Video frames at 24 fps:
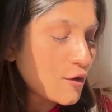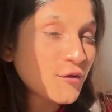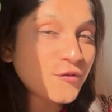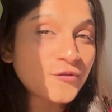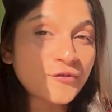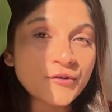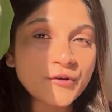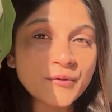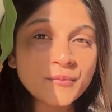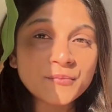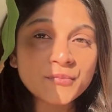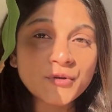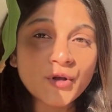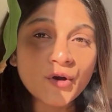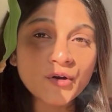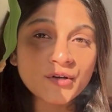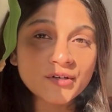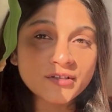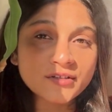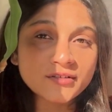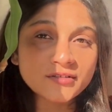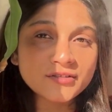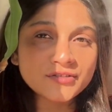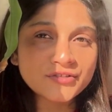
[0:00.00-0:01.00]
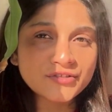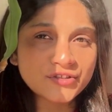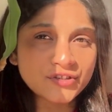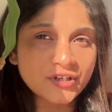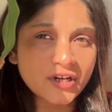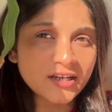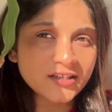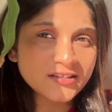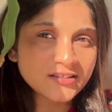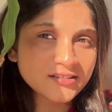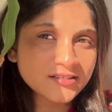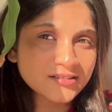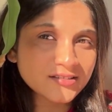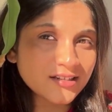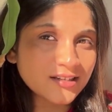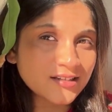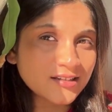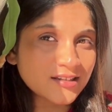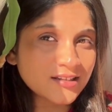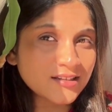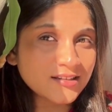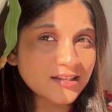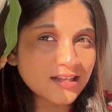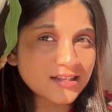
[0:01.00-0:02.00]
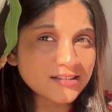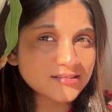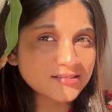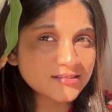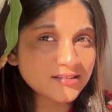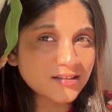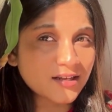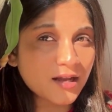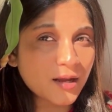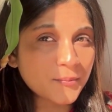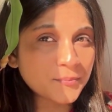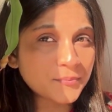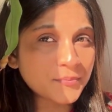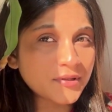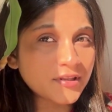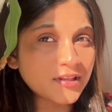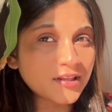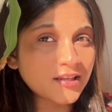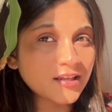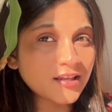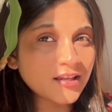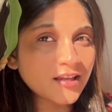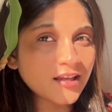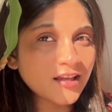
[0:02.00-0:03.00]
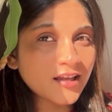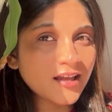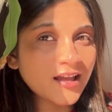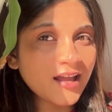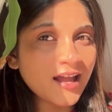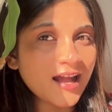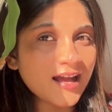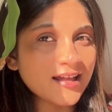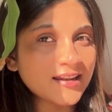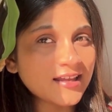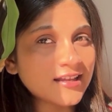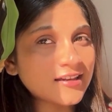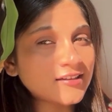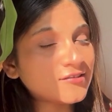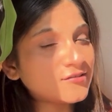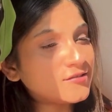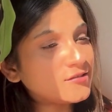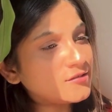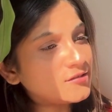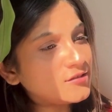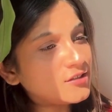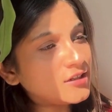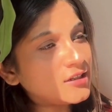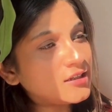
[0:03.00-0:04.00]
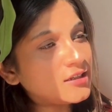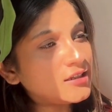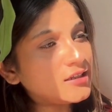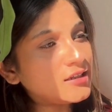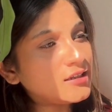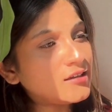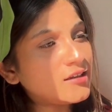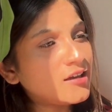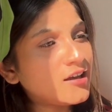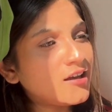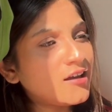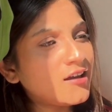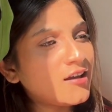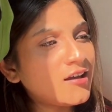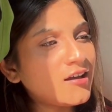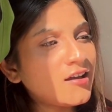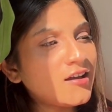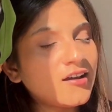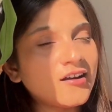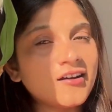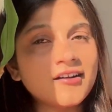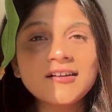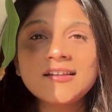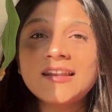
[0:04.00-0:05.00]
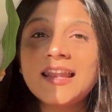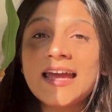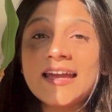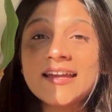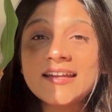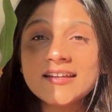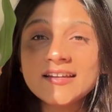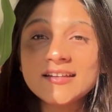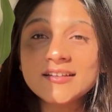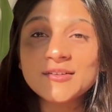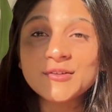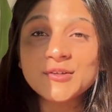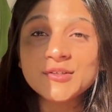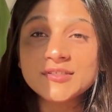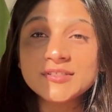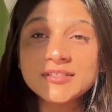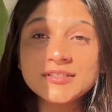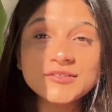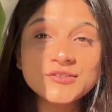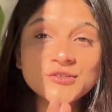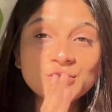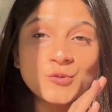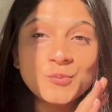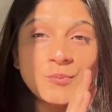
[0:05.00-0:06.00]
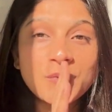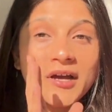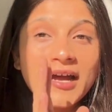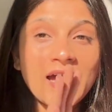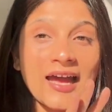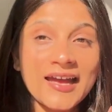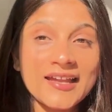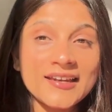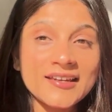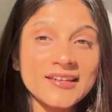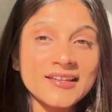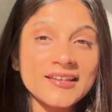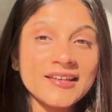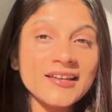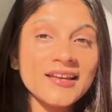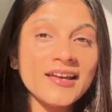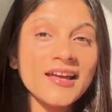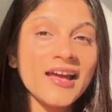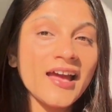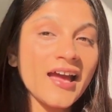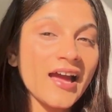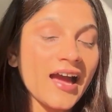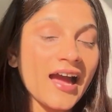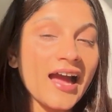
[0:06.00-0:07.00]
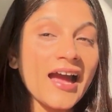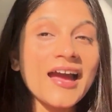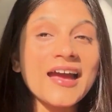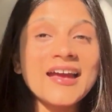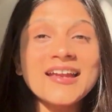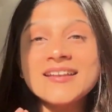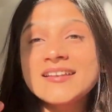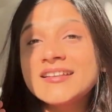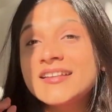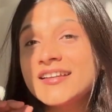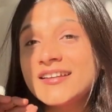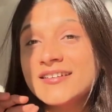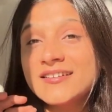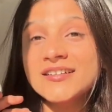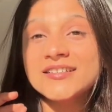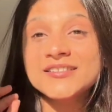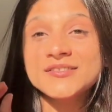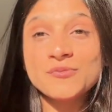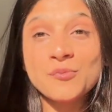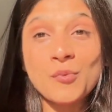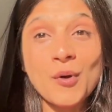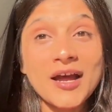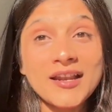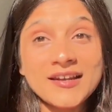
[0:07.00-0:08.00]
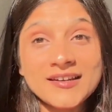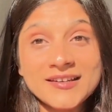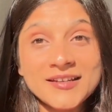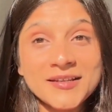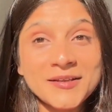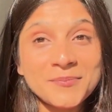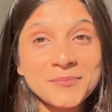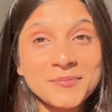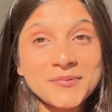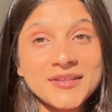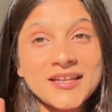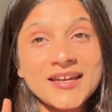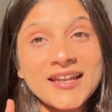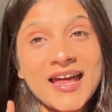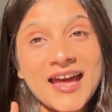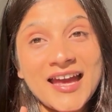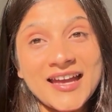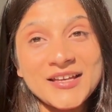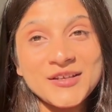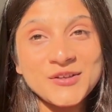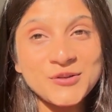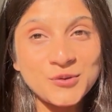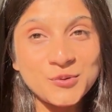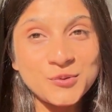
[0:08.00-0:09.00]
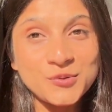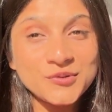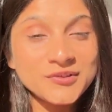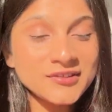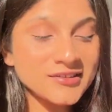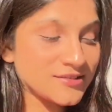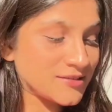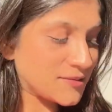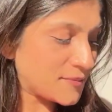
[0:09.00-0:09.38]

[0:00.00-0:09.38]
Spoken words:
from Dr. Trust, I think that's the company, and I really like it because it's super handy. And here's one tip that I use